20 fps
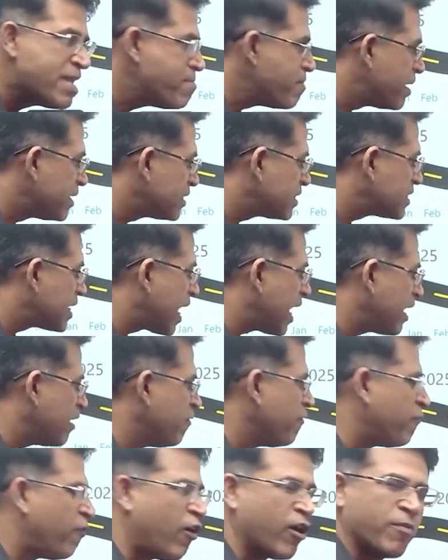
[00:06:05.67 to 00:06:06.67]
months
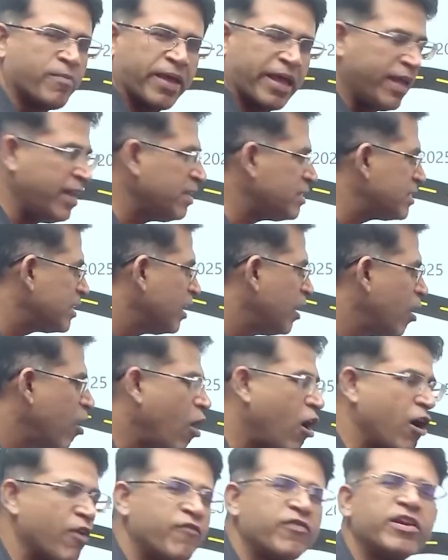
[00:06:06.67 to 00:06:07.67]
time for mains
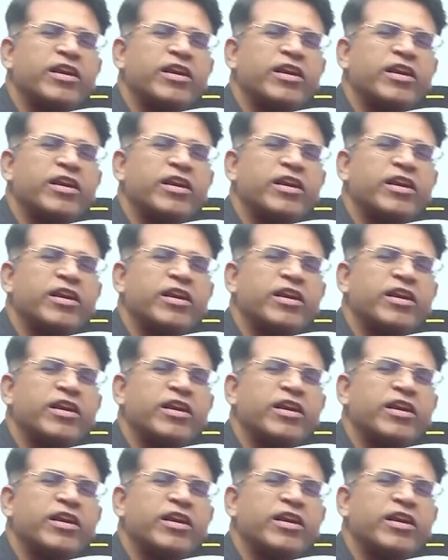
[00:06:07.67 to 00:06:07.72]
or for